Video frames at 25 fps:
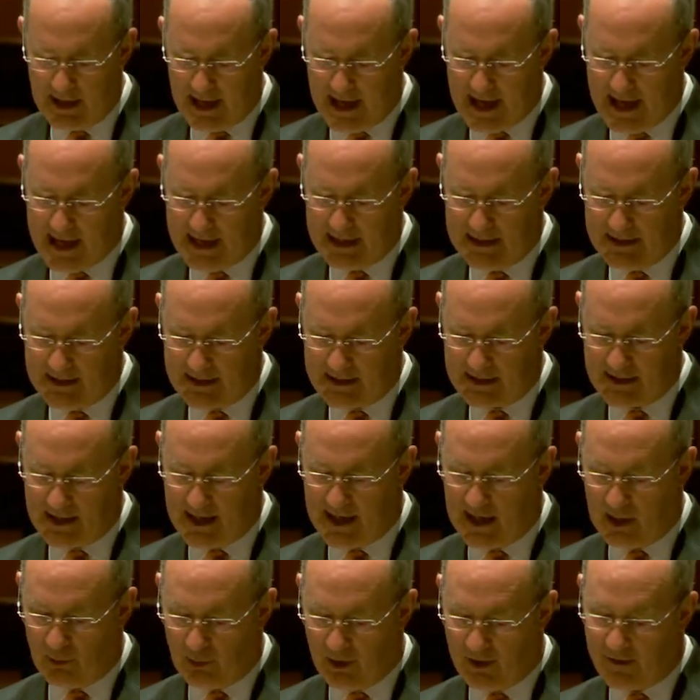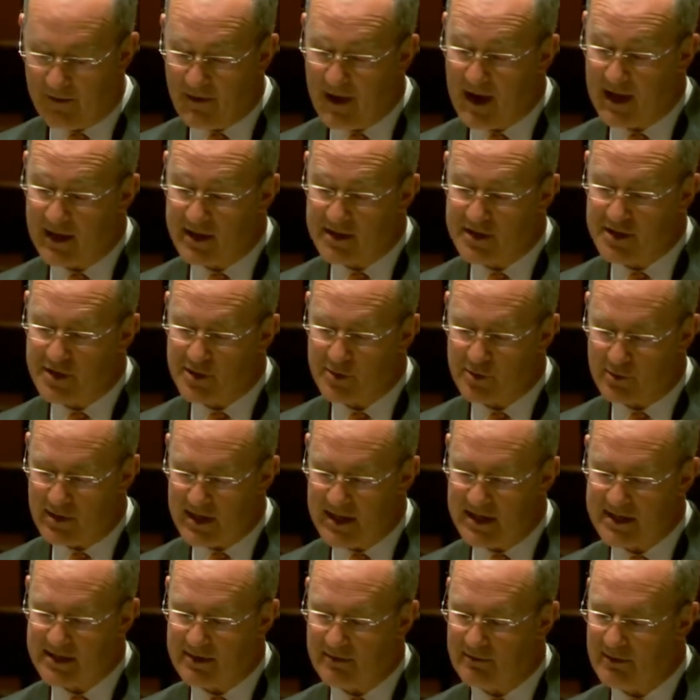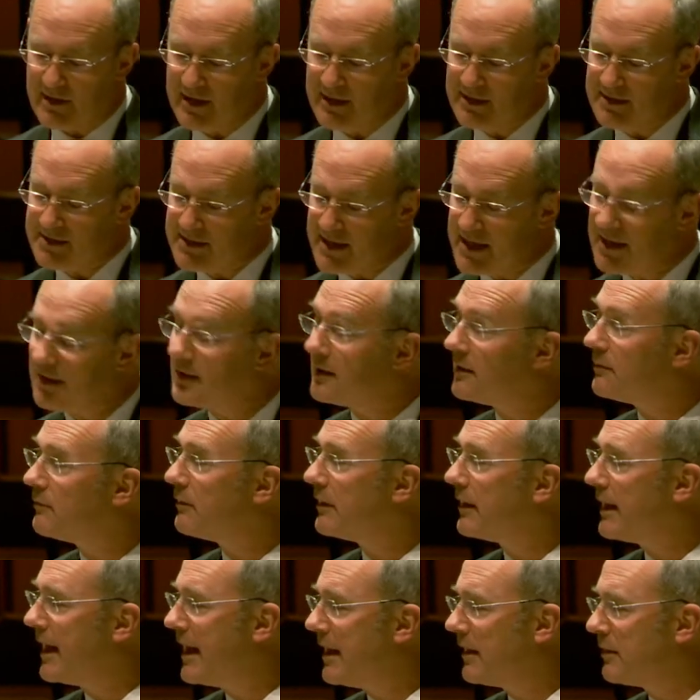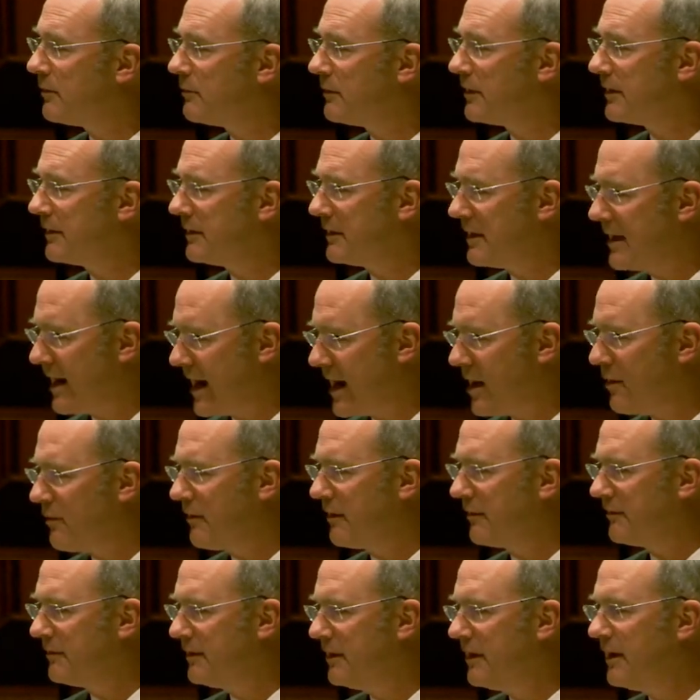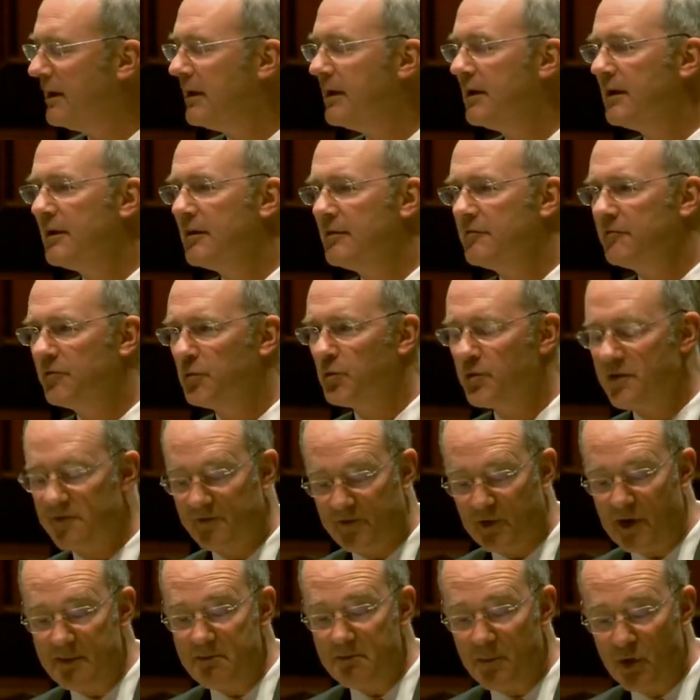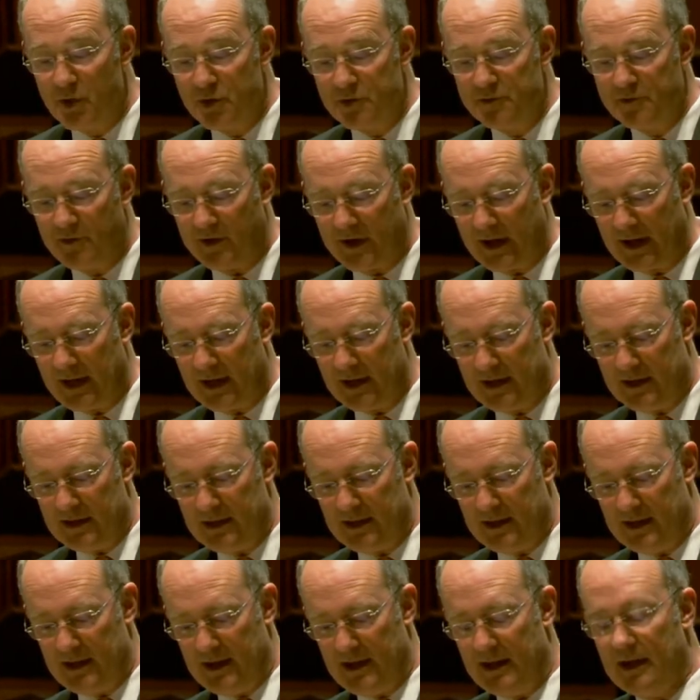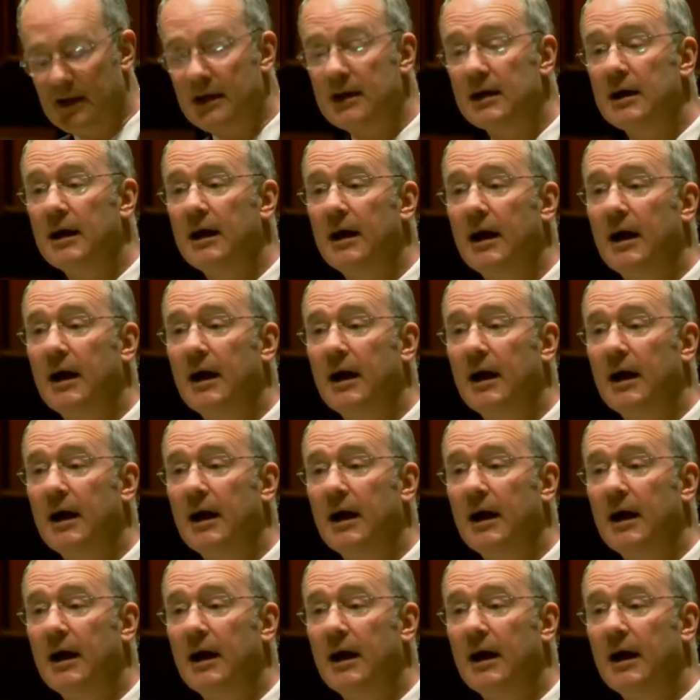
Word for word: And, and I want to thank Teresa and Dina and Anna and Karen for the very moving